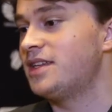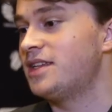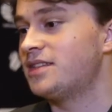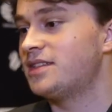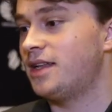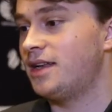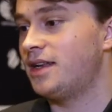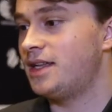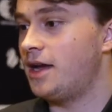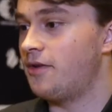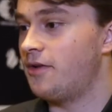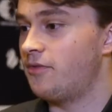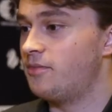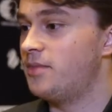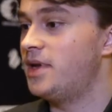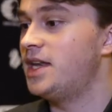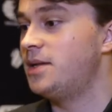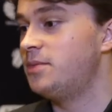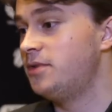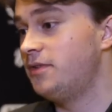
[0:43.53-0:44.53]
then suddenly I have
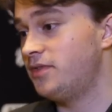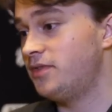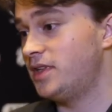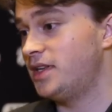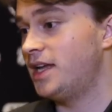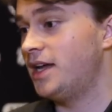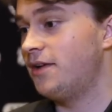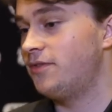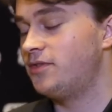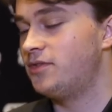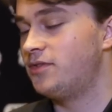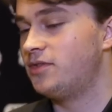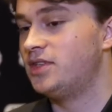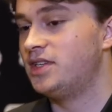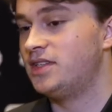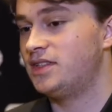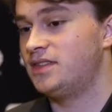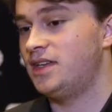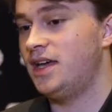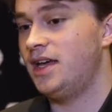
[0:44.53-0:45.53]
many moves and I have to
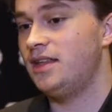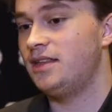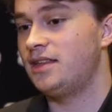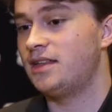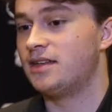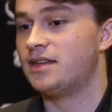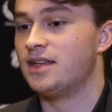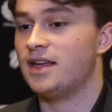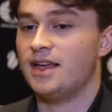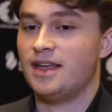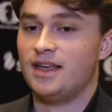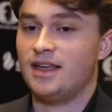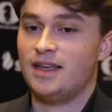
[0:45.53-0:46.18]
decide. And